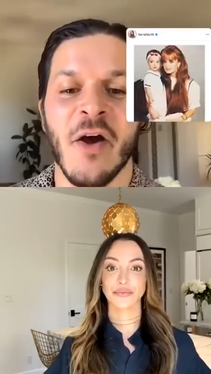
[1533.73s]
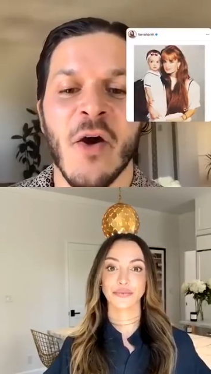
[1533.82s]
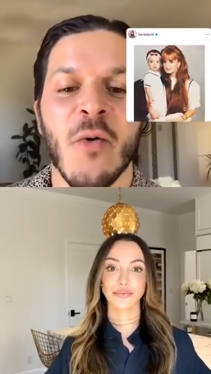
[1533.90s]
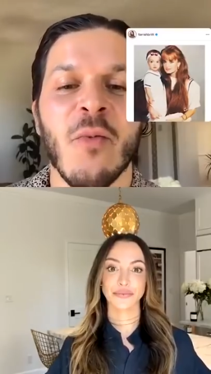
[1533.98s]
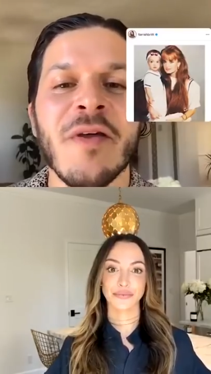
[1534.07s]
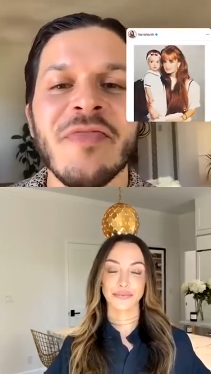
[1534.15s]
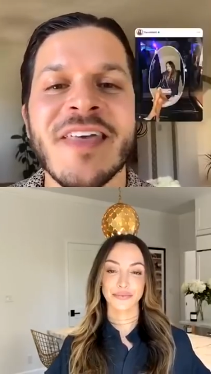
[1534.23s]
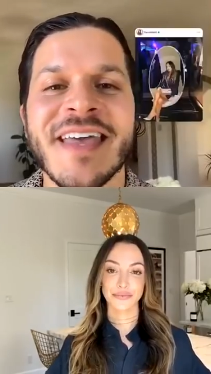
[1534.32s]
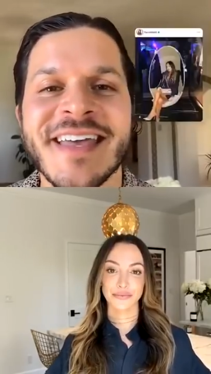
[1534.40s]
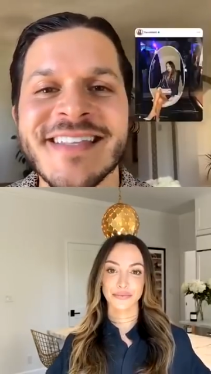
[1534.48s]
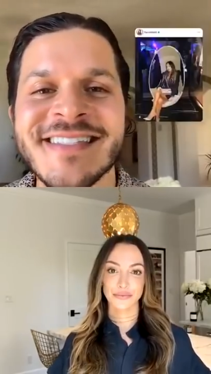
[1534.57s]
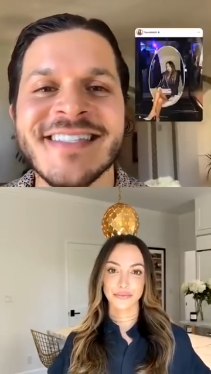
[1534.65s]
Speaker 1: what the
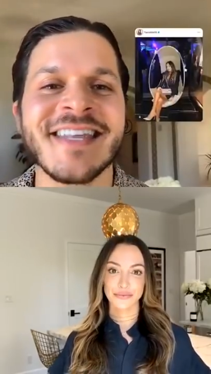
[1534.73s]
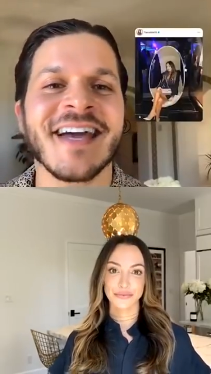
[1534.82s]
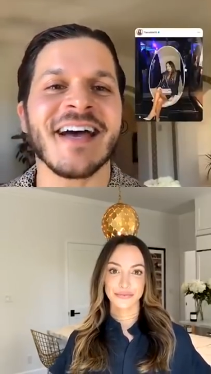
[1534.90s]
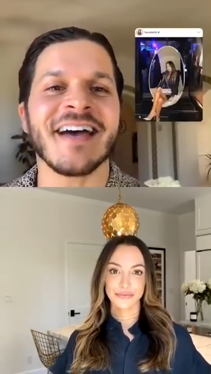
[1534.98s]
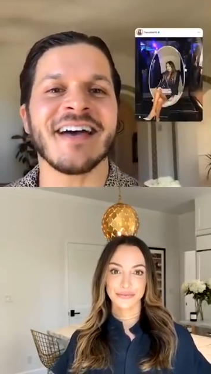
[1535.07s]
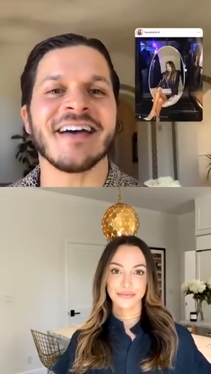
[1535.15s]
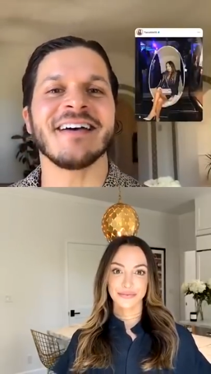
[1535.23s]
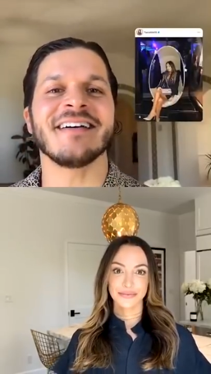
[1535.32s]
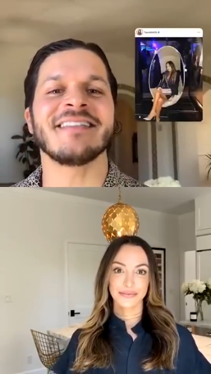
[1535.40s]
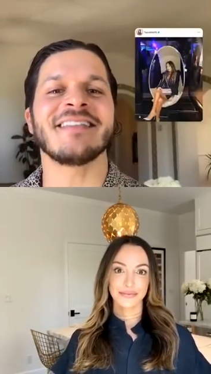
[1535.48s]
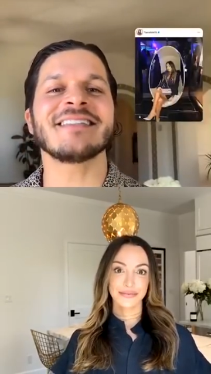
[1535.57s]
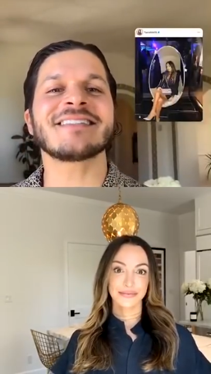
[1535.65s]
Insta?
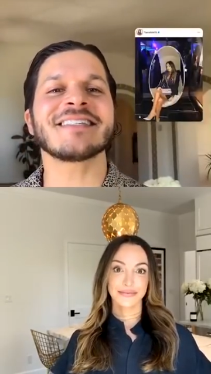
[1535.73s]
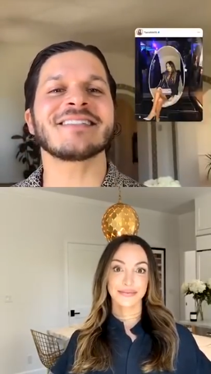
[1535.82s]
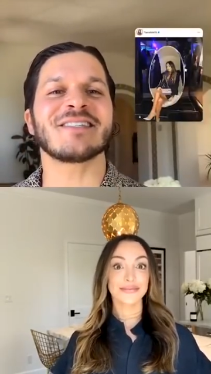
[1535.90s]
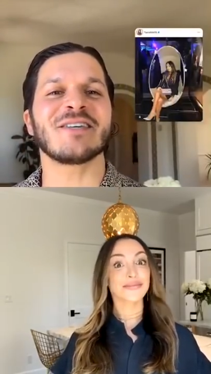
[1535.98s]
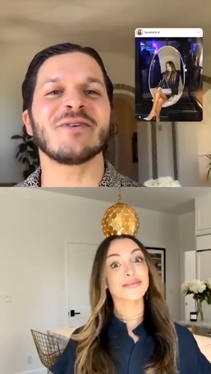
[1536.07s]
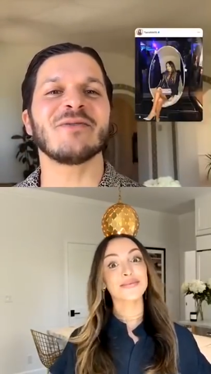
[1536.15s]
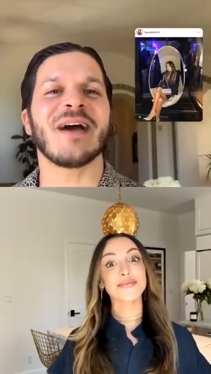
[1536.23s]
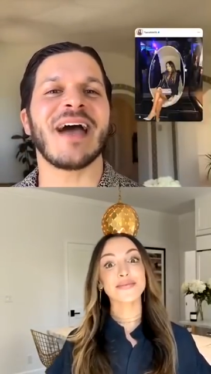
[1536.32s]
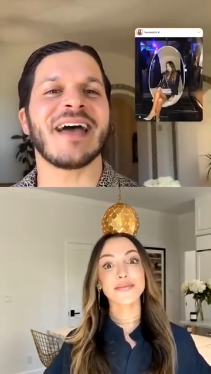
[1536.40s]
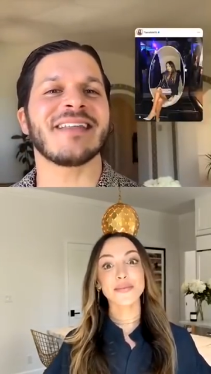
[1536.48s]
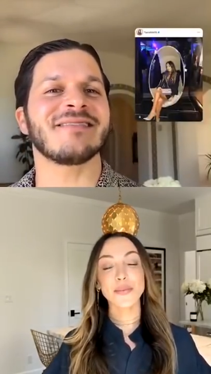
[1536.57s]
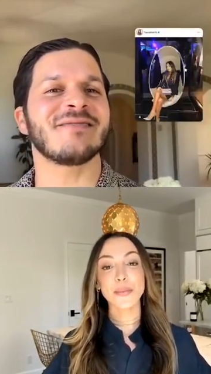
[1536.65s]
This is you at
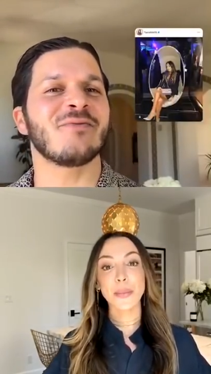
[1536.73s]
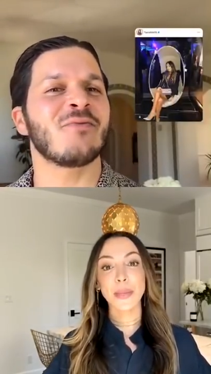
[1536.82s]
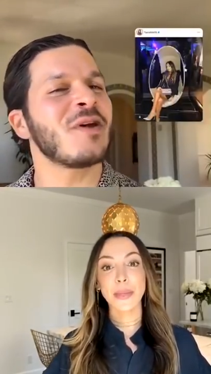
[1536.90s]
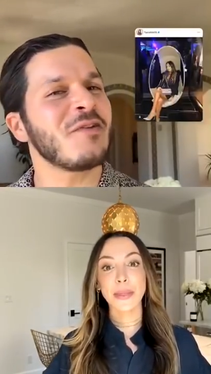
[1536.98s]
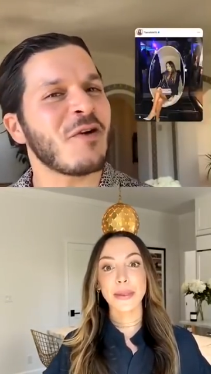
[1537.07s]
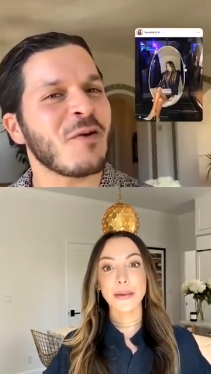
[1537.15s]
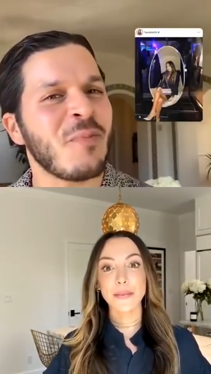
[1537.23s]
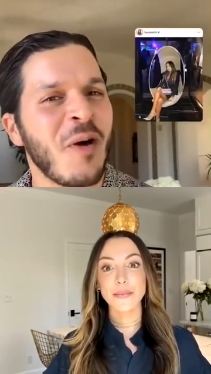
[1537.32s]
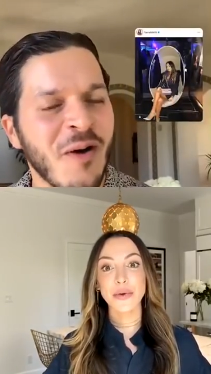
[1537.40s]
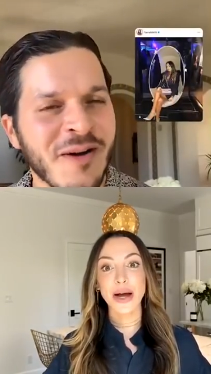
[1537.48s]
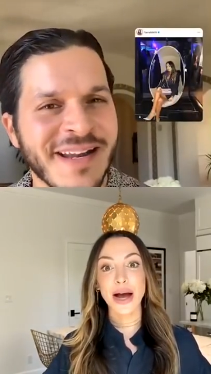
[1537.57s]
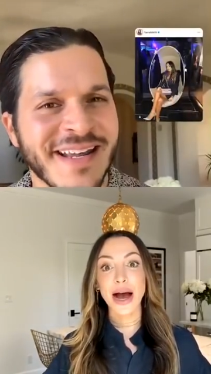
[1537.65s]
one of our
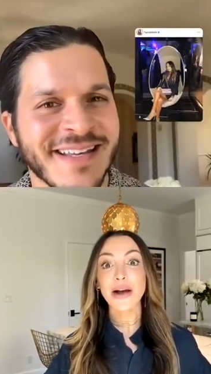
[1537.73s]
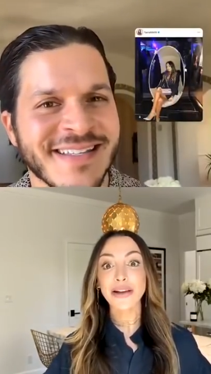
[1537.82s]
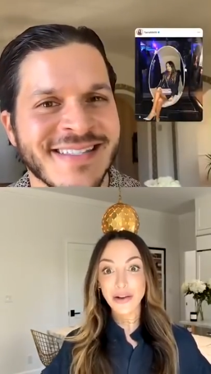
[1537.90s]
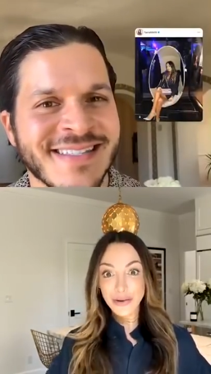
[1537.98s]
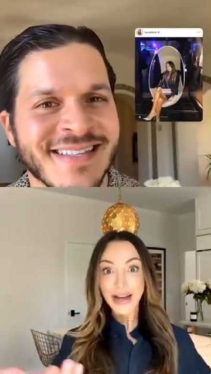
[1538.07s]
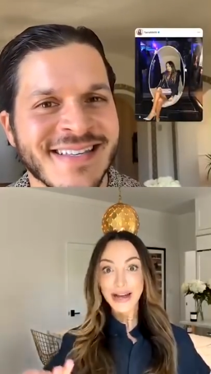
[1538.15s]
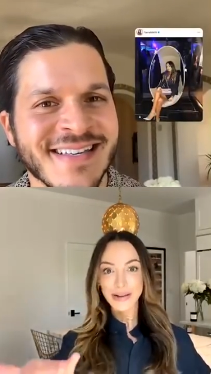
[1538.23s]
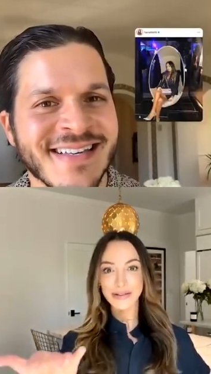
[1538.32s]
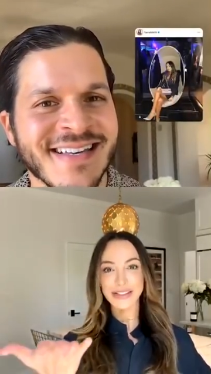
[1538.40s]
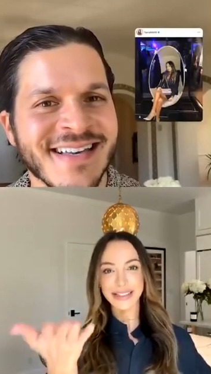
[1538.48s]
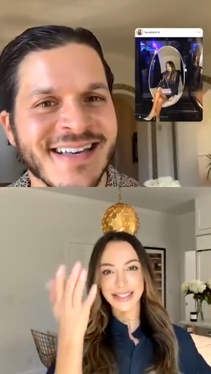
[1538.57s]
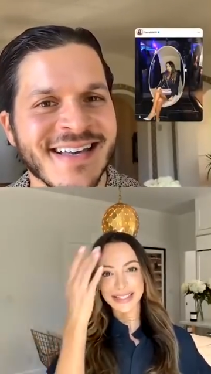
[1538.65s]
parties. Oh
Speaker 2: yeah, I was
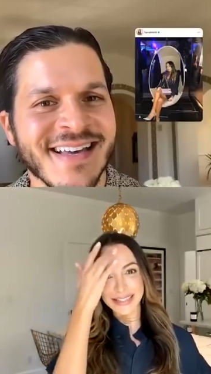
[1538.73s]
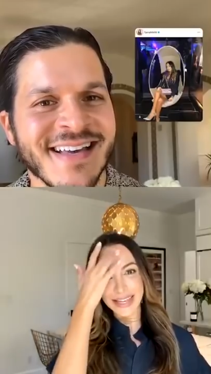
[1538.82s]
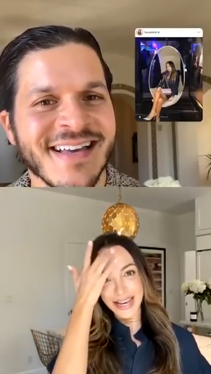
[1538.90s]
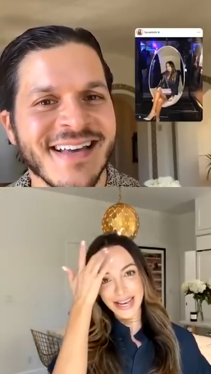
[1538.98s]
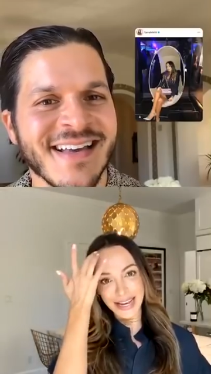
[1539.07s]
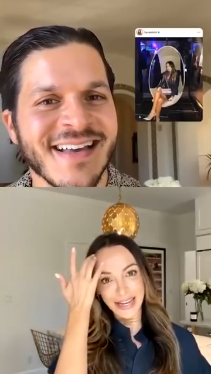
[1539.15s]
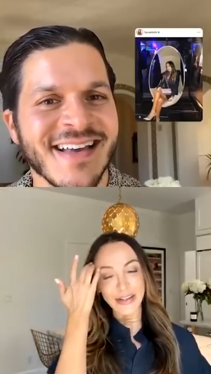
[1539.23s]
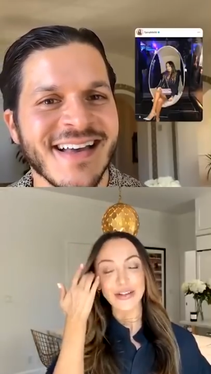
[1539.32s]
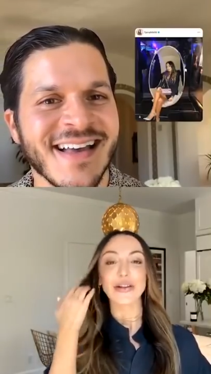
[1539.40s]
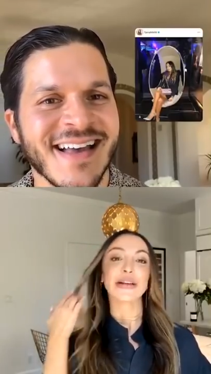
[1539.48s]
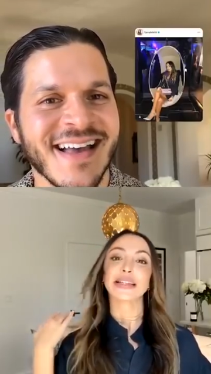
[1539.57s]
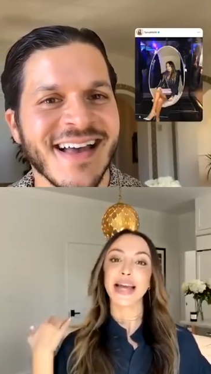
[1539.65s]
just gonna say
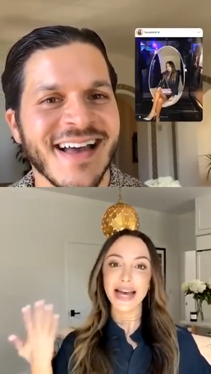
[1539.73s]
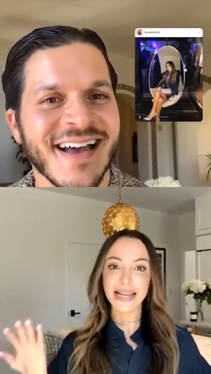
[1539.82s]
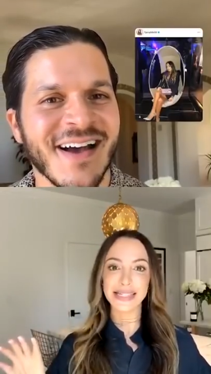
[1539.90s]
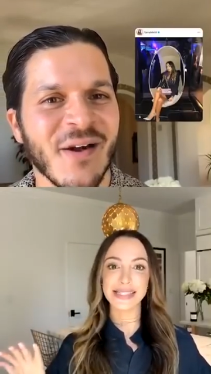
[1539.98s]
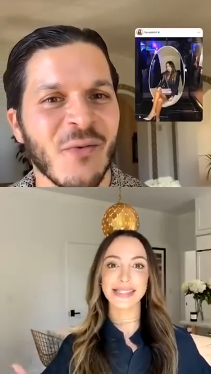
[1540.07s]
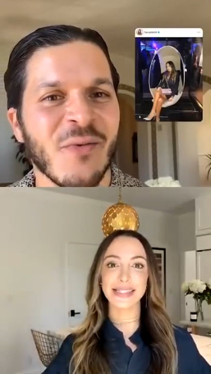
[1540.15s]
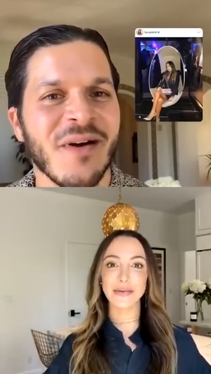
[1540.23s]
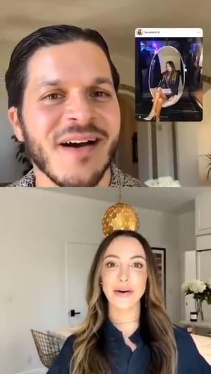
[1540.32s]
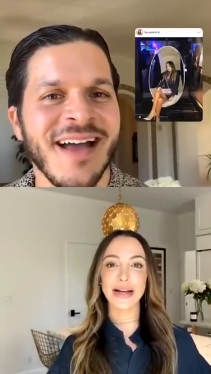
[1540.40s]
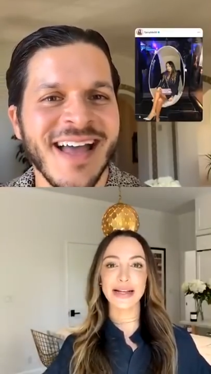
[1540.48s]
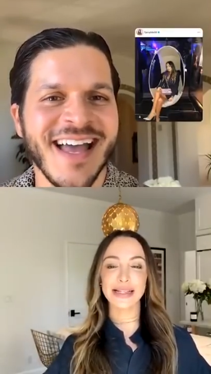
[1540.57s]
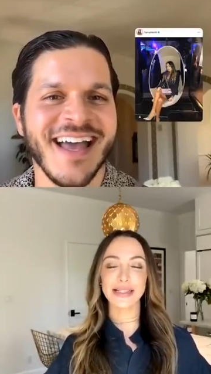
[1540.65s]
yes. It
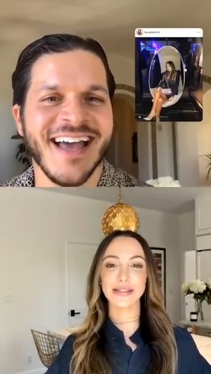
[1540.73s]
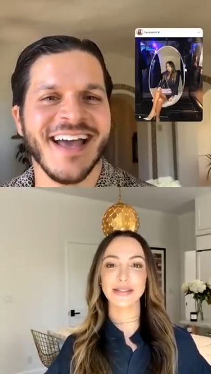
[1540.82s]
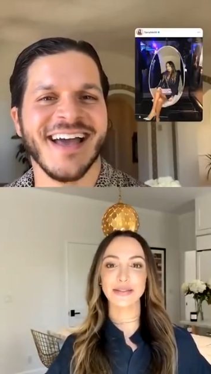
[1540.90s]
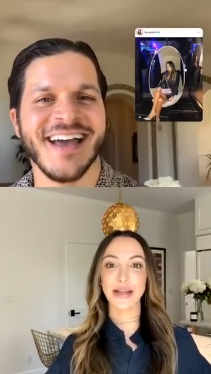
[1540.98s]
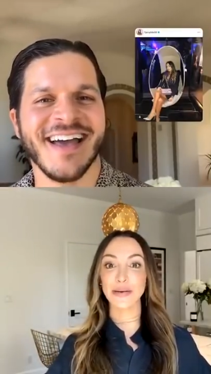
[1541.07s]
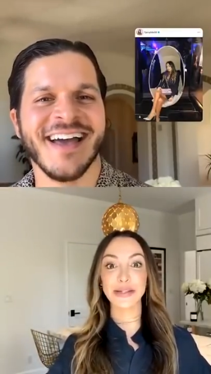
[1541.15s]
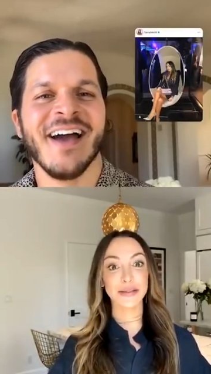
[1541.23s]
was. That was a